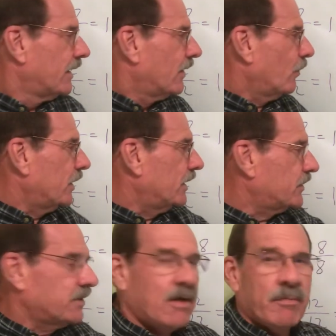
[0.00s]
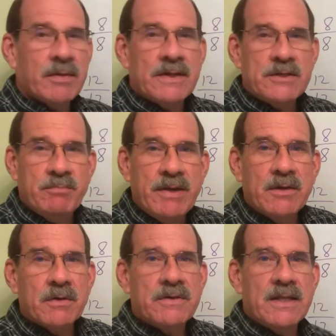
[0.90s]
When this number is
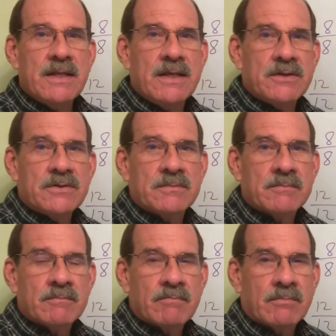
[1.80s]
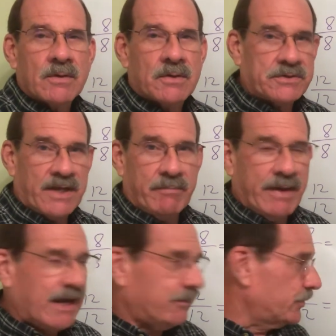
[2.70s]
bigger than this, or said
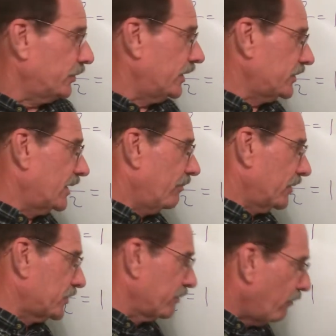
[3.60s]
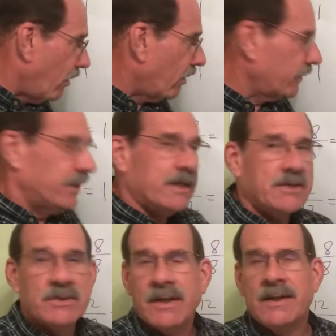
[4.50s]
backwards, when this number is smaller than
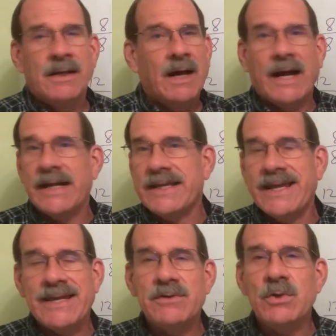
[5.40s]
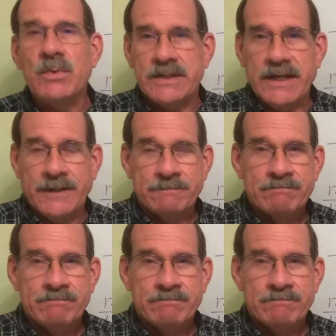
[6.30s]
this, I can't do it yet.